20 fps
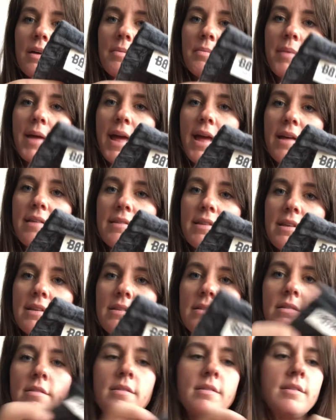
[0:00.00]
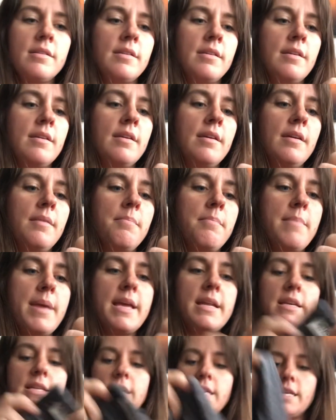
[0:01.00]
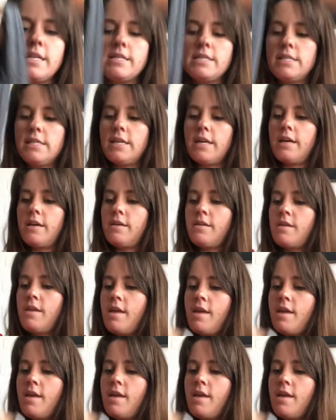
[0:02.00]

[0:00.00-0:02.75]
Bath-in, made in India.